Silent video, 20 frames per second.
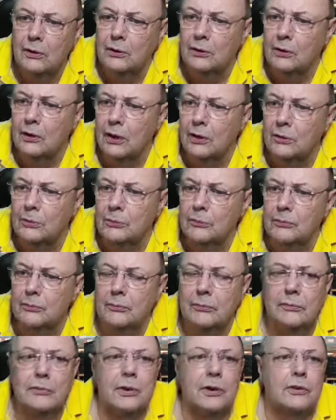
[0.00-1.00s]
No,
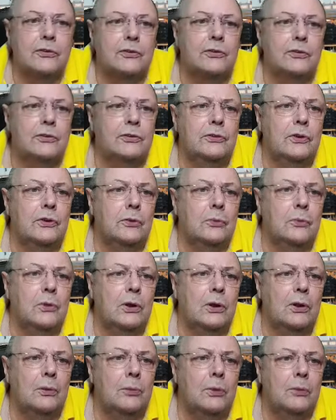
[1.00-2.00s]
that's not
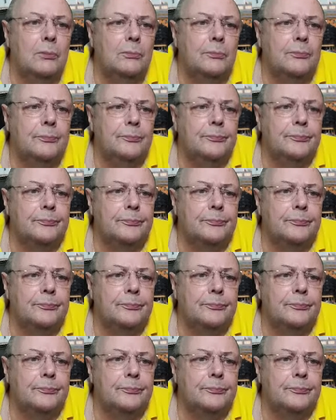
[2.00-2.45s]
what I want.